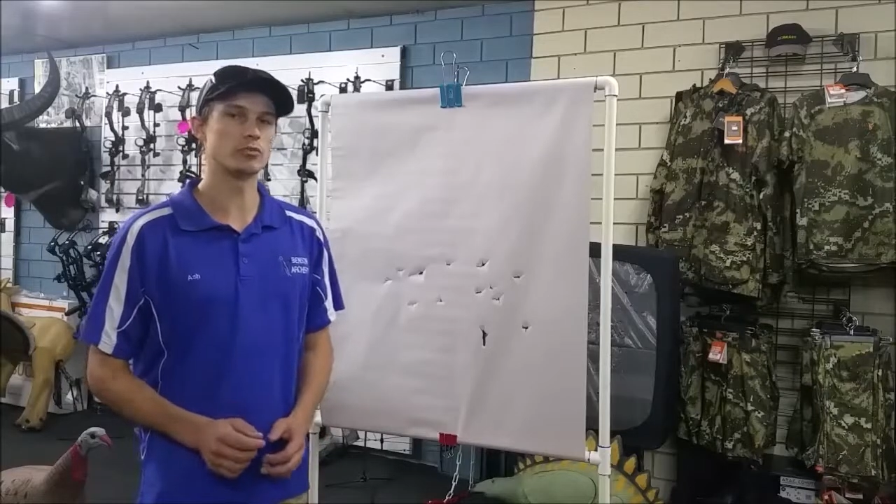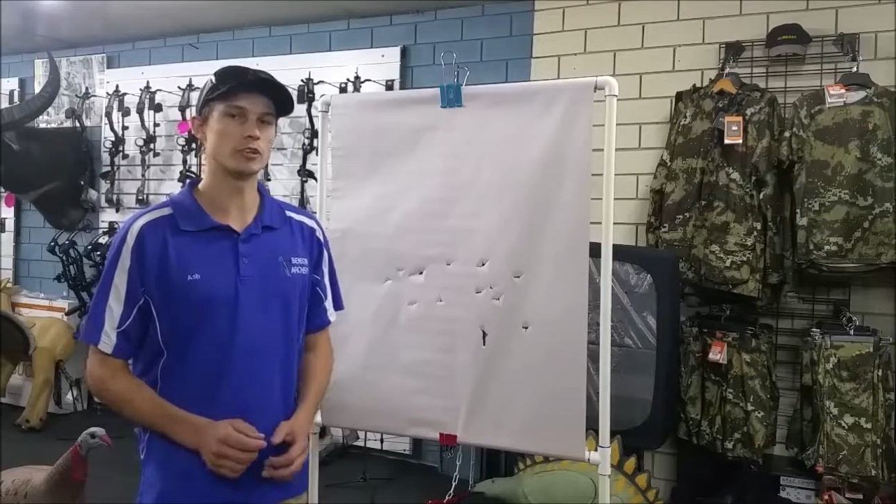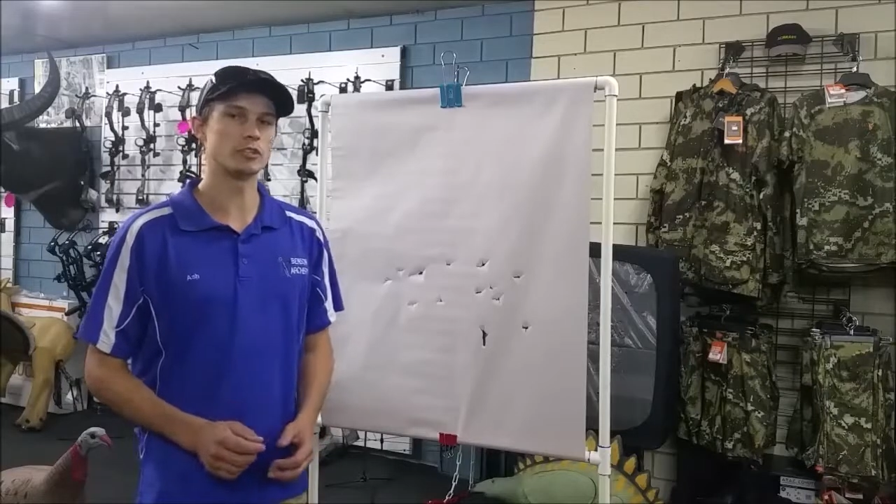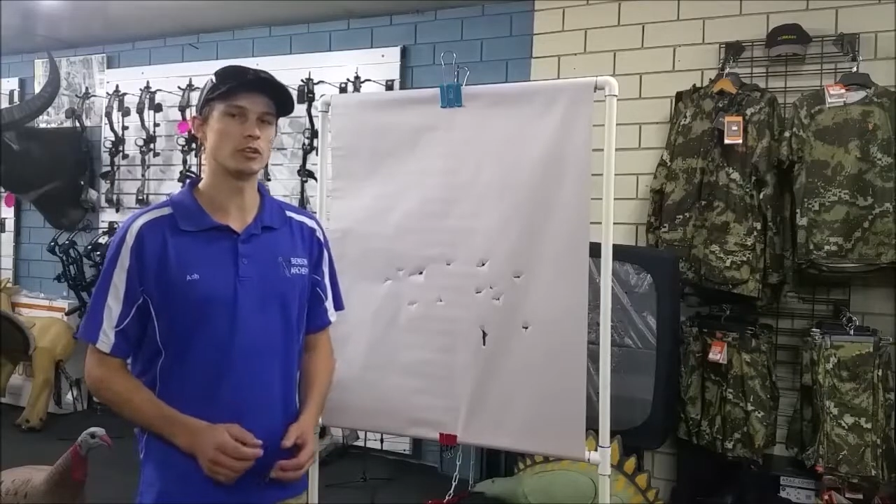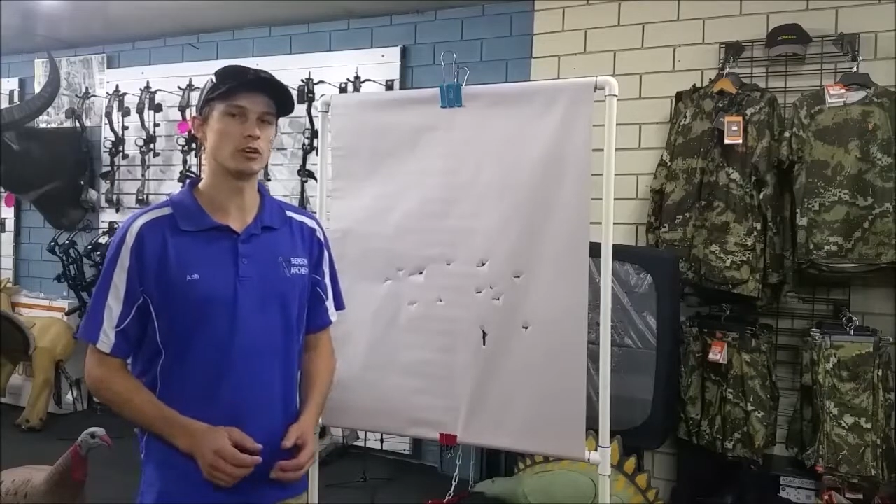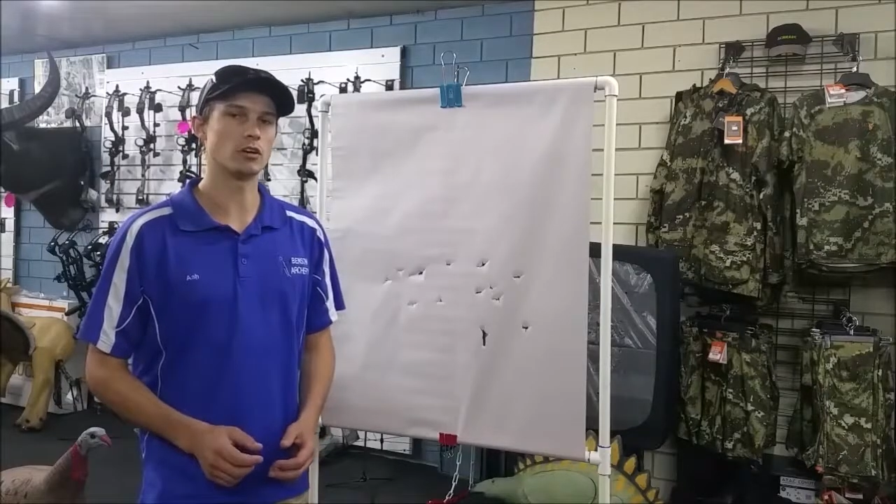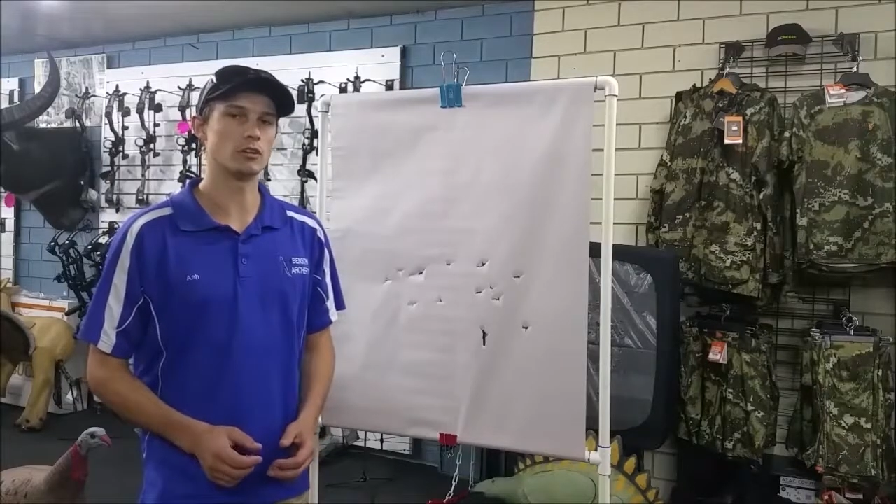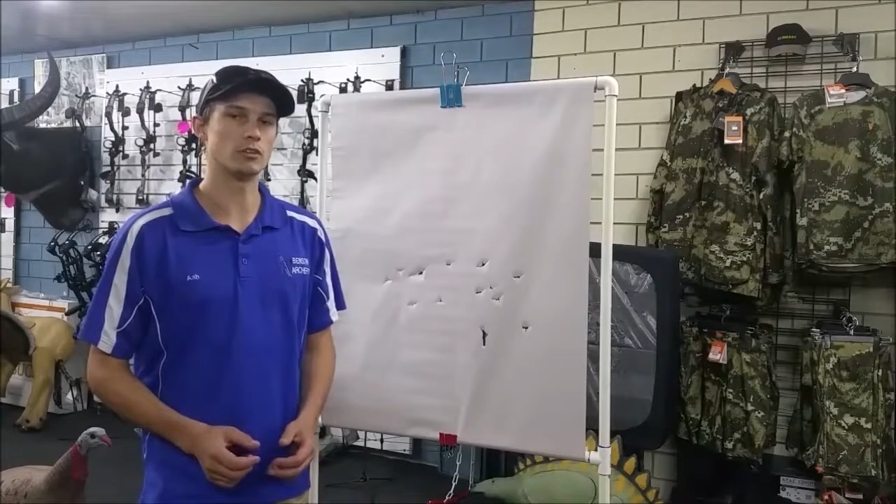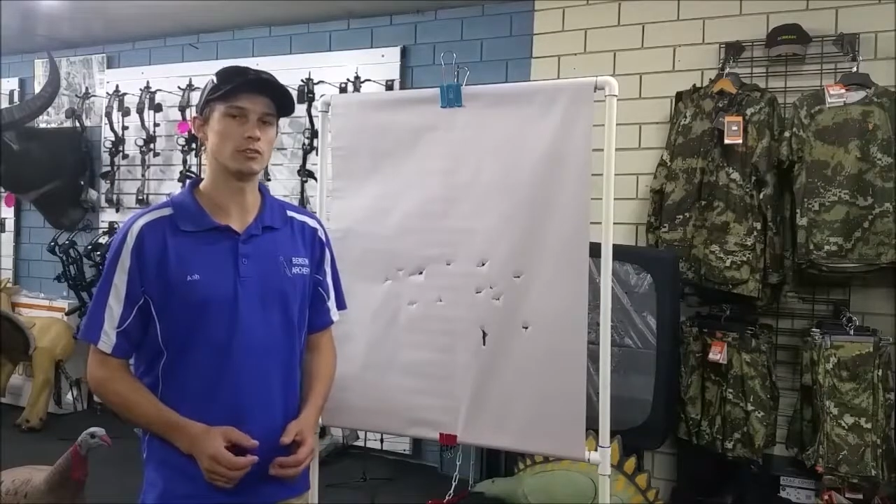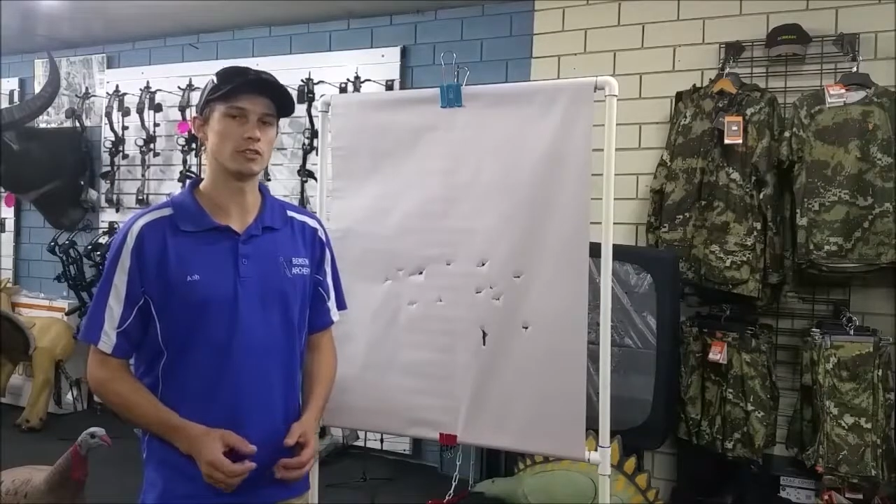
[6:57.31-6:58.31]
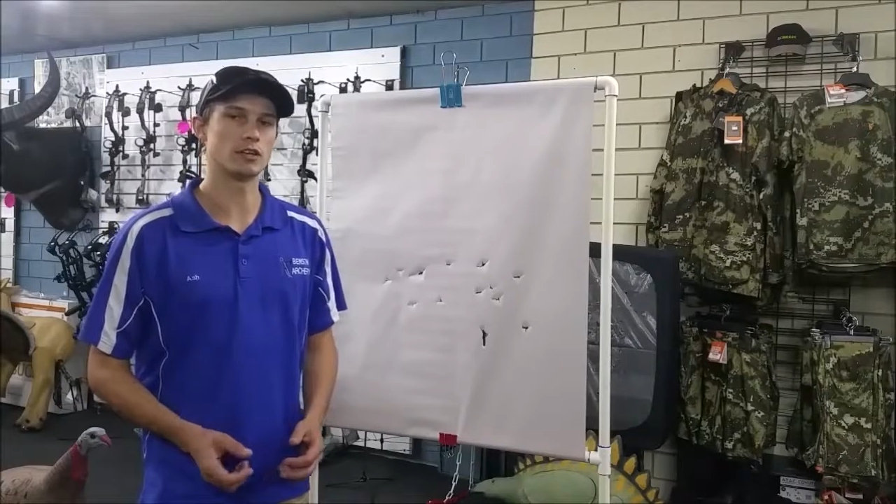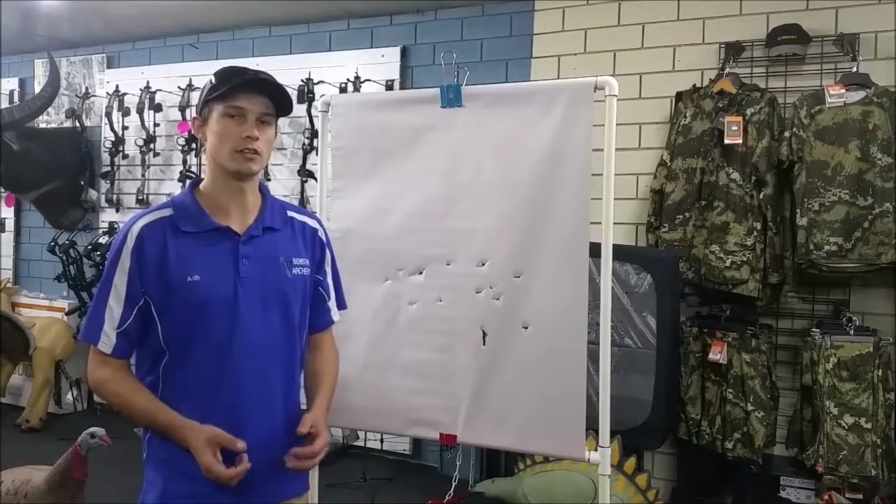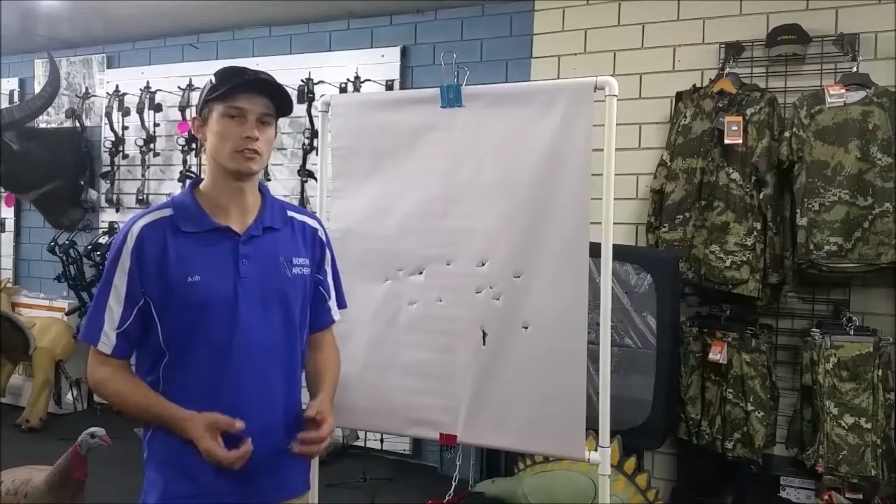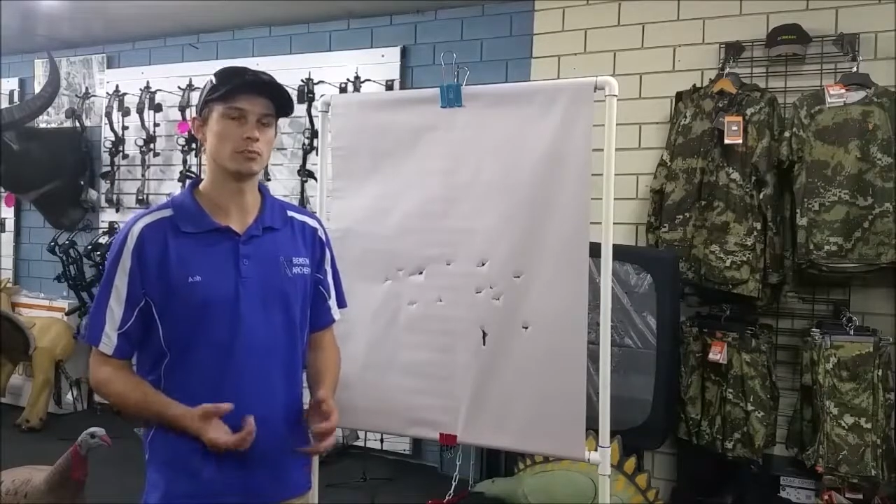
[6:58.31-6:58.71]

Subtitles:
affect your high-low tear,